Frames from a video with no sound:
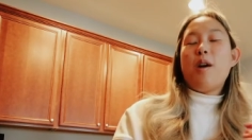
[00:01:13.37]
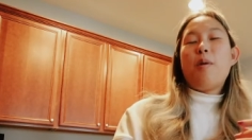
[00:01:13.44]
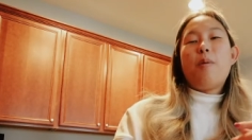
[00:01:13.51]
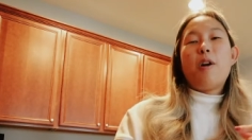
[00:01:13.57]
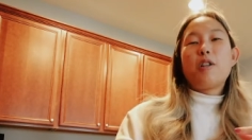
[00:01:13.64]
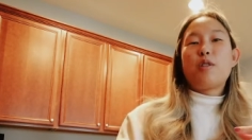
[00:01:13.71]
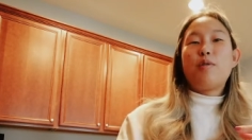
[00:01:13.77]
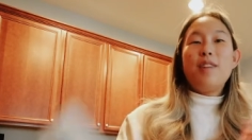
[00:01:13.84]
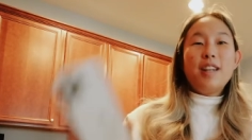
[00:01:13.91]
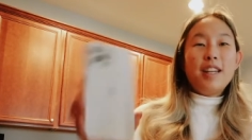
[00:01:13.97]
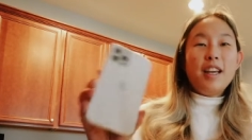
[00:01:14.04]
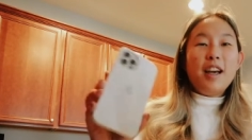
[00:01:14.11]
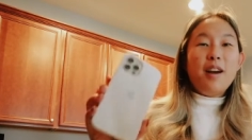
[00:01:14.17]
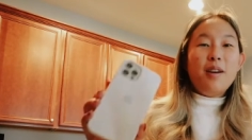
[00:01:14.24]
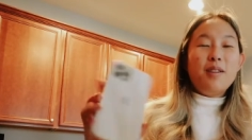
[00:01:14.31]
watch
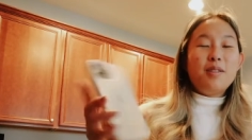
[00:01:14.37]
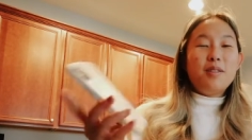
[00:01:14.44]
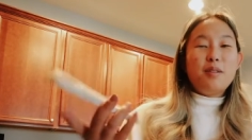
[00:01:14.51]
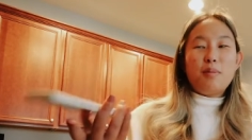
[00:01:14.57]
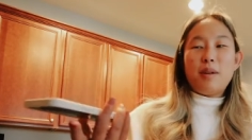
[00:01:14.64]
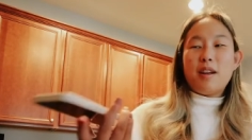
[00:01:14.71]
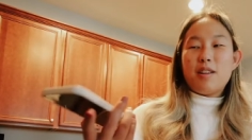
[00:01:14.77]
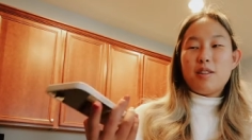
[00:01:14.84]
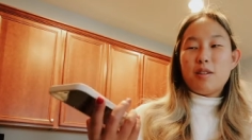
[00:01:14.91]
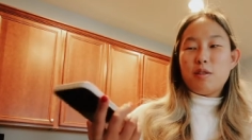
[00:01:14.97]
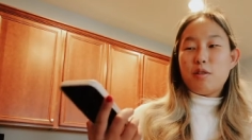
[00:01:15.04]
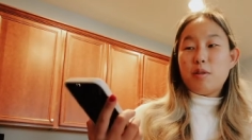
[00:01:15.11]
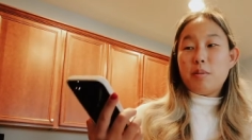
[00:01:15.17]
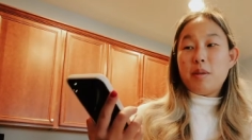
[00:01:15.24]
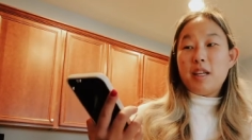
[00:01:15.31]
videos, be on
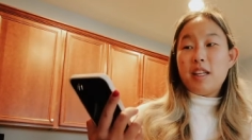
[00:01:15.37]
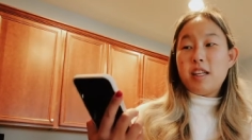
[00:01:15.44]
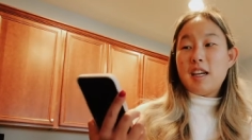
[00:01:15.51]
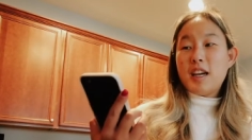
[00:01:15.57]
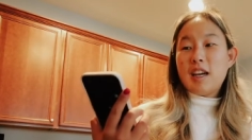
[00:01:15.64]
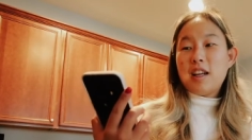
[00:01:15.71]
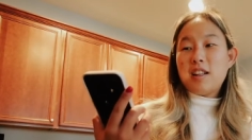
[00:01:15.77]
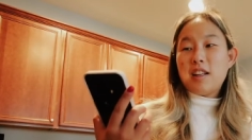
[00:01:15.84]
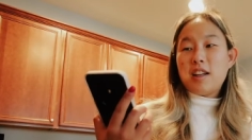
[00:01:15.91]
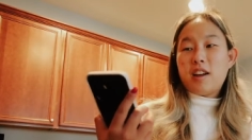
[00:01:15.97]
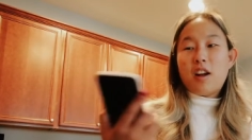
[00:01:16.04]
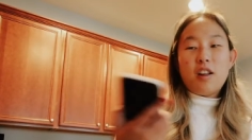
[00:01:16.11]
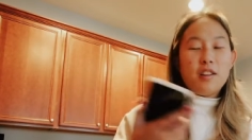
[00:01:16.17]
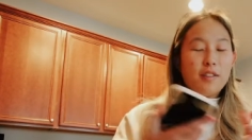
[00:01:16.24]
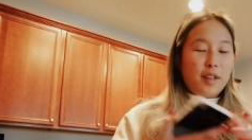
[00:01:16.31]
social media, like
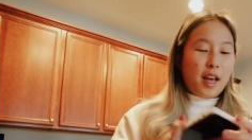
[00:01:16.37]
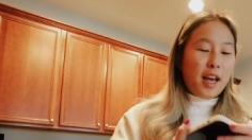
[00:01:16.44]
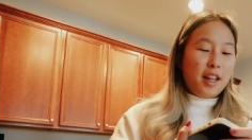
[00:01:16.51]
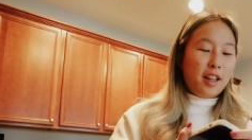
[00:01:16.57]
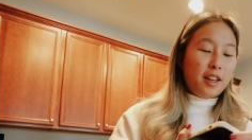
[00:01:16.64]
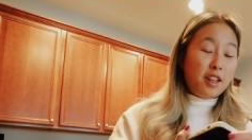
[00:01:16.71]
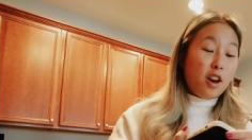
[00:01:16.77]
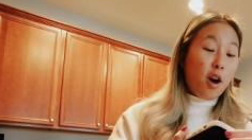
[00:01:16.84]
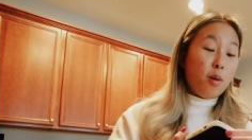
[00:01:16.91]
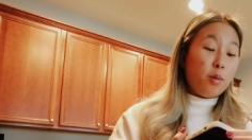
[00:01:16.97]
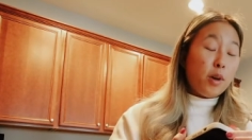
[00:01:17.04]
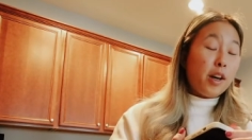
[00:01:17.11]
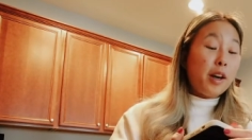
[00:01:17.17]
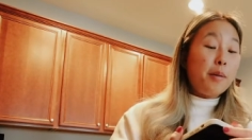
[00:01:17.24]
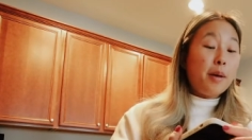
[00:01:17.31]
all that, like not
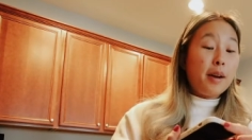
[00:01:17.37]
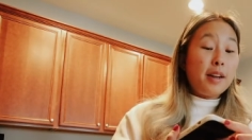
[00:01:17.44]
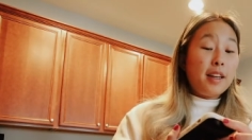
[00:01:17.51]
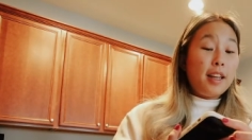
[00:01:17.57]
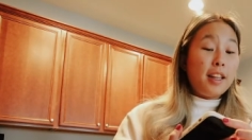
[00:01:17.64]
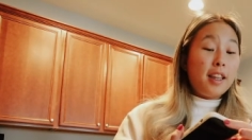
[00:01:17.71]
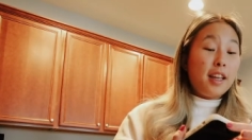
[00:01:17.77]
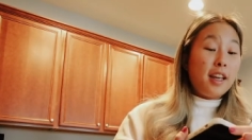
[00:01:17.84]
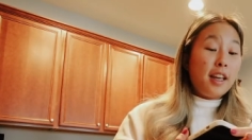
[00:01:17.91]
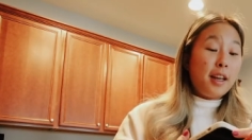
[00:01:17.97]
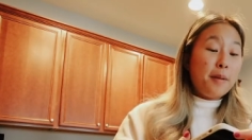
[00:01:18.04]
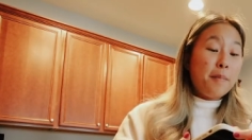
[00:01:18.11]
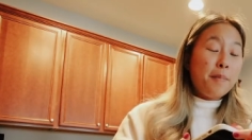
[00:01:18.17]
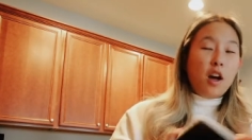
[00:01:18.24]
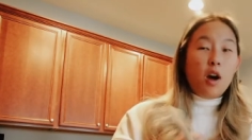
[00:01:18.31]
worry about
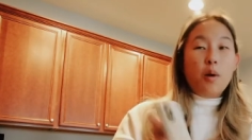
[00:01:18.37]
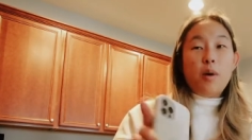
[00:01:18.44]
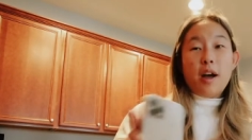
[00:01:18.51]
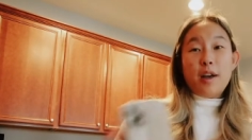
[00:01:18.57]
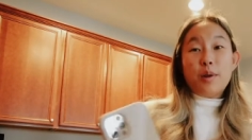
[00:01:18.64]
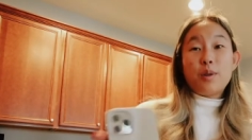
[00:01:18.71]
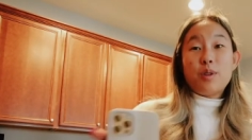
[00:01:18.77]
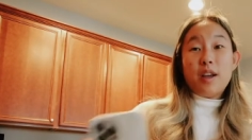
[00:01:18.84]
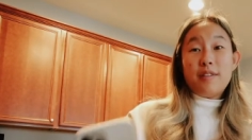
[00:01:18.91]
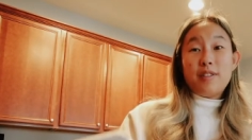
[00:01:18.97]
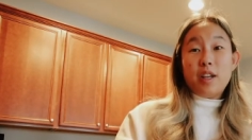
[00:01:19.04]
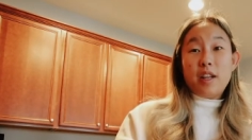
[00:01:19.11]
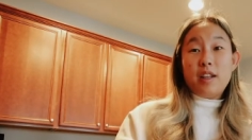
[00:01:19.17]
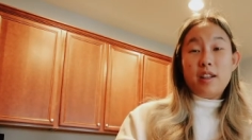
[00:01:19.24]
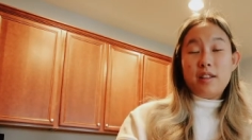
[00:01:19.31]
anything. Oh, I also have
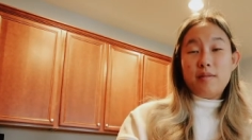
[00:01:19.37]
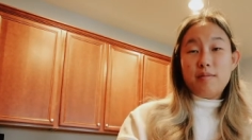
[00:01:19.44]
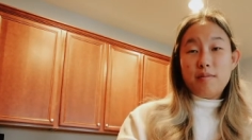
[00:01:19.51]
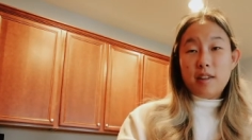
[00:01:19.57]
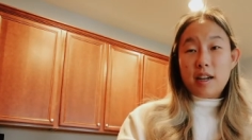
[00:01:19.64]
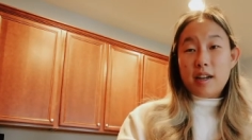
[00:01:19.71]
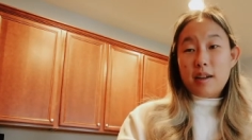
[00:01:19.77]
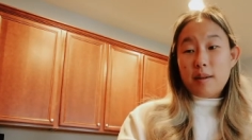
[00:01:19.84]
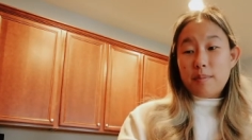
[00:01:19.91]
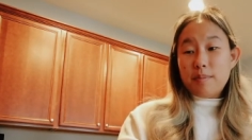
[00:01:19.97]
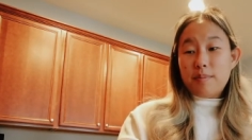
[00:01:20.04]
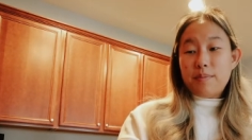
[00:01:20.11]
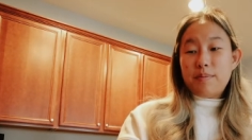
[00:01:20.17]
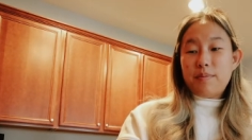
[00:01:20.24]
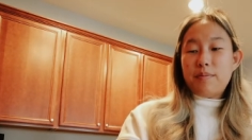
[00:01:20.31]
to edit
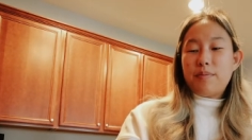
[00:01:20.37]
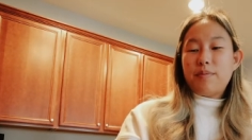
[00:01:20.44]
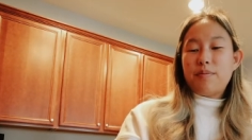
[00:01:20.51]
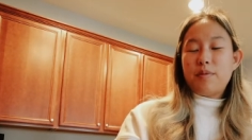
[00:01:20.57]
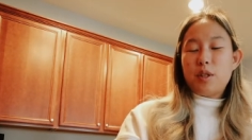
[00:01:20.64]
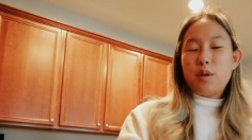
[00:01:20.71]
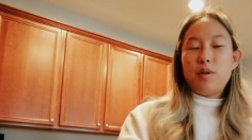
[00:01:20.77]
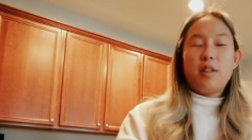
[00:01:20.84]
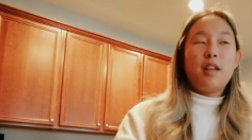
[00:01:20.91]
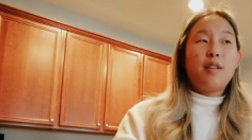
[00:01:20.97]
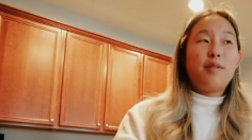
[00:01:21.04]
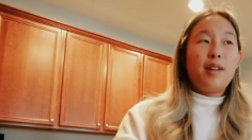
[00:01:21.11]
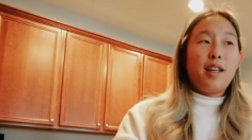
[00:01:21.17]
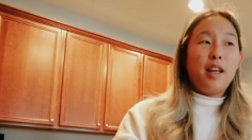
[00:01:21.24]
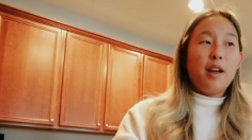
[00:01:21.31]
um, Tuesday's
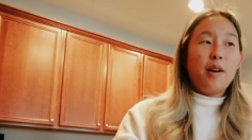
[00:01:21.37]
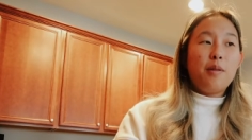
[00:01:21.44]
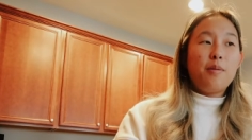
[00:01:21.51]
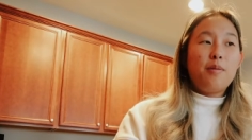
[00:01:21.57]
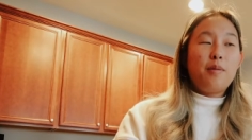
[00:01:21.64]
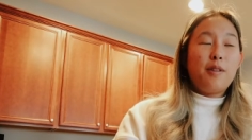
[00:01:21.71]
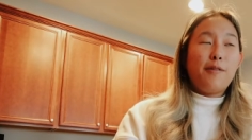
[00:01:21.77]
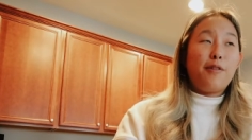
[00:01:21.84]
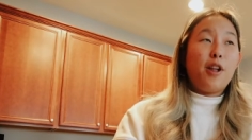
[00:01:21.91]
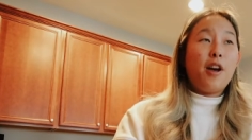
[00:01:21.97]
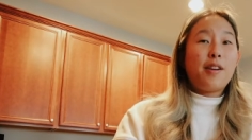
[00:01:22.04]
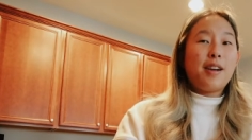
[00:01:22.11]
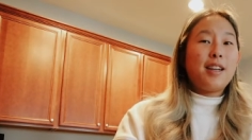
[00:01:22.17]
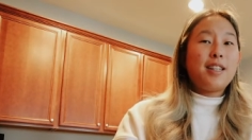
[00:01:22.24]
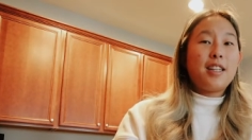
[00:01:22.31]
video, the
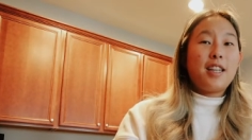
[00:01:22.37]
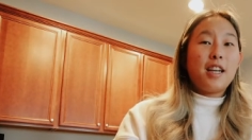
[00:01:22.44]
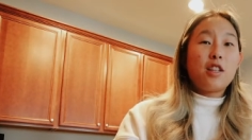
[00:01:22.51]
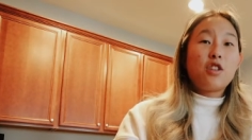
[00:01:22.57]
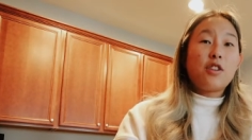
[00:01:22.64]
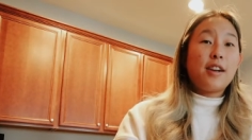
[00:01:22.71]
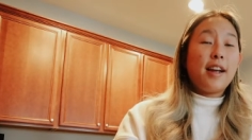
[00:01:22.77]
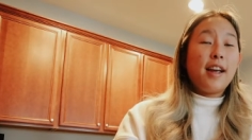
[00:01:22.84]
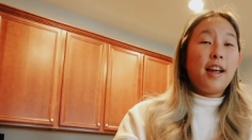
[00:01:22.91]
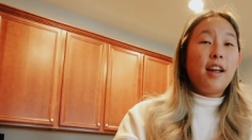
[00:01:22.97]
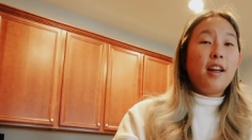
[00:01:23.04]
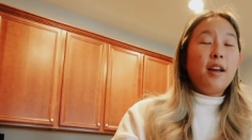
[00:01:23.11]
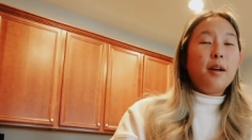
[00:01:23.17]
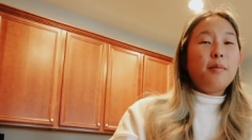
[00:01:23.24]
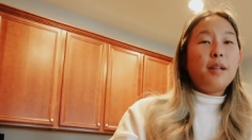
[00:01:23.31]
vlog I did yesterday.
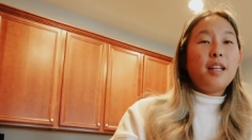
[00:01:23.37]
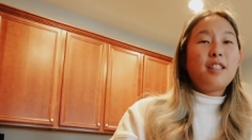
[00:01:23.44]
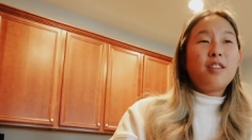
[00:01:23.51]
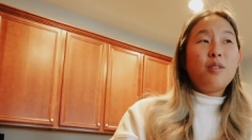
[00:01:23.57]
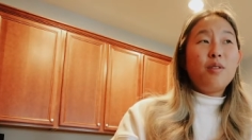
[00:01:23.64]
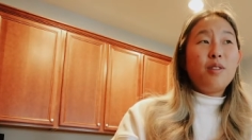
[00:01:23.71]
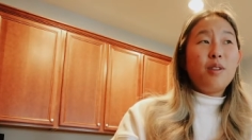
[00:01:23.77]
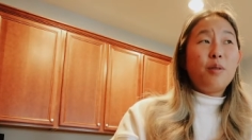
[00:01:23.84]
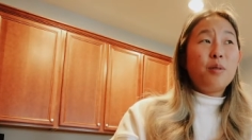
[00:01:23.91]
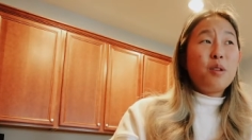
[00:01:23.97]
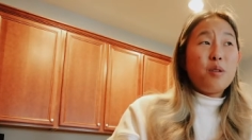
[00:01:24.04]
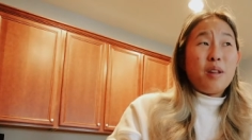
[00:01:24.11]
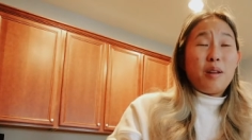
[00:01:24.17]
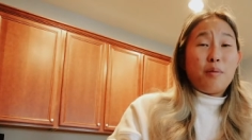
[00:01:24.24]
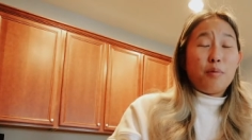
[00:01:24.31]
But that's on the
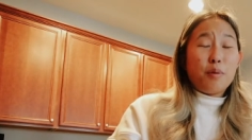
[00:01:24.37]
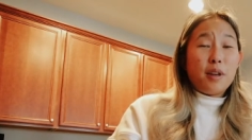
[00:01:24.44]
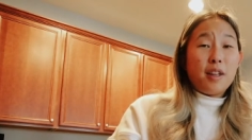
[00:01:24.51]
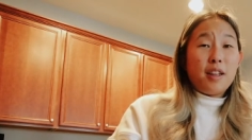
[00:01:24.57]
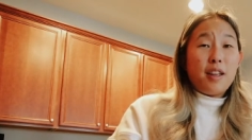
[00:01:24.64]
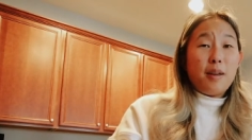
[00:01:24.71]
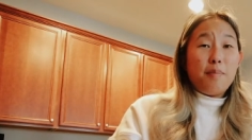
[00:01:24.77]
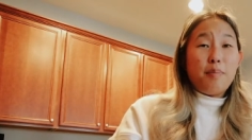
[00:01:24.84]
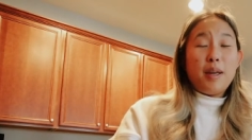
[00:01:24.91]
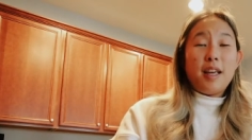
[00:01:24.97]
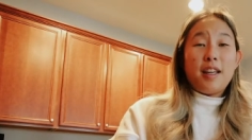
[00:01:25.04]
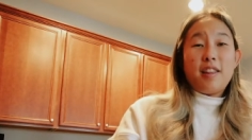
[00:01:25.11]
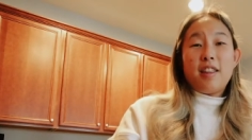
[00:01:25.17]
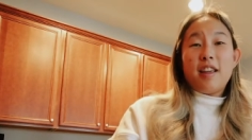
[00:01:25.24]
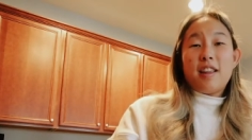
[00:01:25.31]
only like really
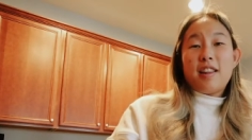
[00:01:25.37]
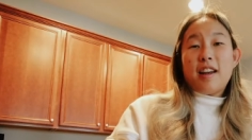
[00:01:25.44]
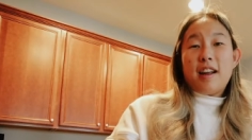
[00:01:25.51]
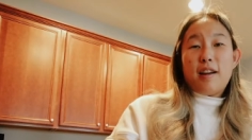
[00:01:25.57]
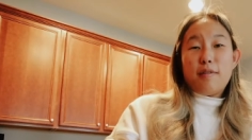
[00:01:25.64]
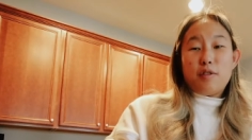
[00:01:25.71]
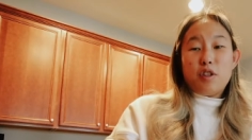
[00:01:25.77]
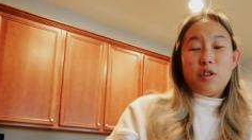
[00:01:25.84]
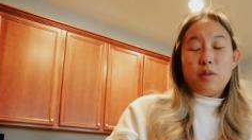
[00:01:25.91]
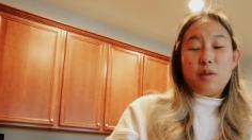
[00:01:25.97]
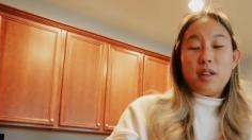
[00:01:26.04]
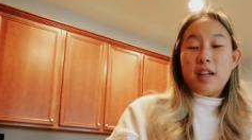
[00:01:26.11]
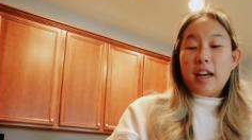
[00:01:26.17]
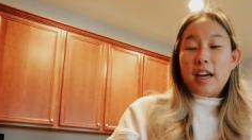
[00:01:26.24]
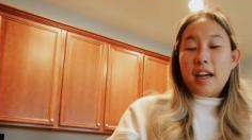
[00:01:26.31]
big thing that I have to do
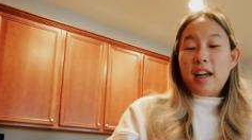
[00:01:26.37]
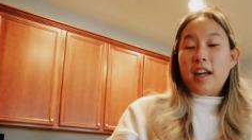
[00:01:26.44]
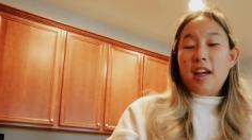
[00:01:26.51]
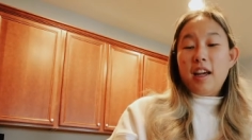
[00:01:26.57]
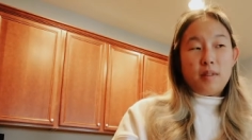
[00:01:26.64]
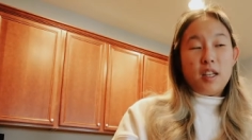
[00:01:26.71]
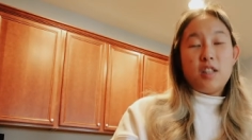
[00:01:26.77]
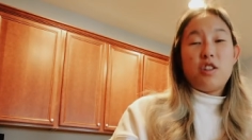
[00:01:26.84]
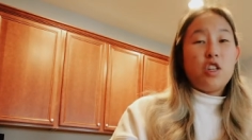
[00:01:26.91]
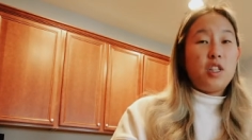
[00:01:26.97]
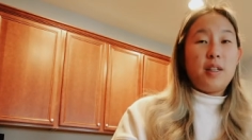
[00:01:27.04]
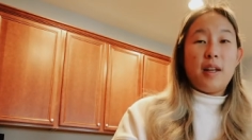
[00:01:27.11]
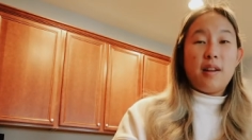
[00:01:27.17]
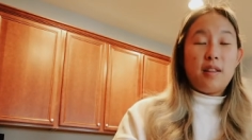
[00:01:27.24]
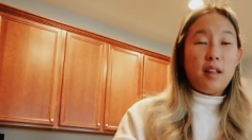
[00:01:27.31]
today is
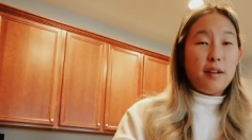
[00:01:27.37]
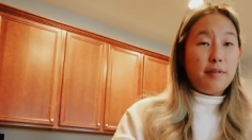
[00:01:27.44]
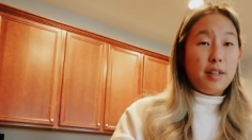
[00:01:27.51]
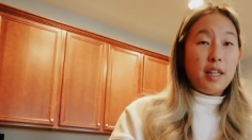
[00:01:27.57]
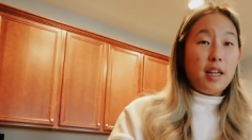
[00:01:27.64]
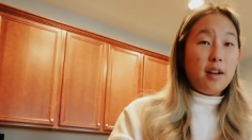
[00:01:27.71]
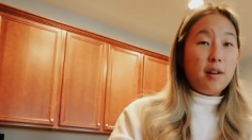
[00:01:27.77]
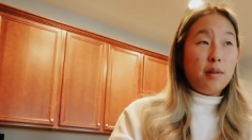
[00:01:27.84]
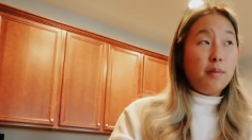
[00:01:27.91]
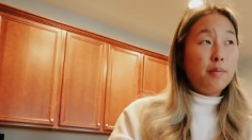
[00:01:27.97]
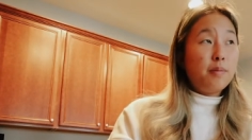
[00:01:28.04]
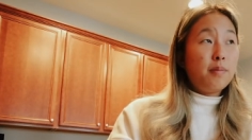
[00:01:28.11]
just edit that video.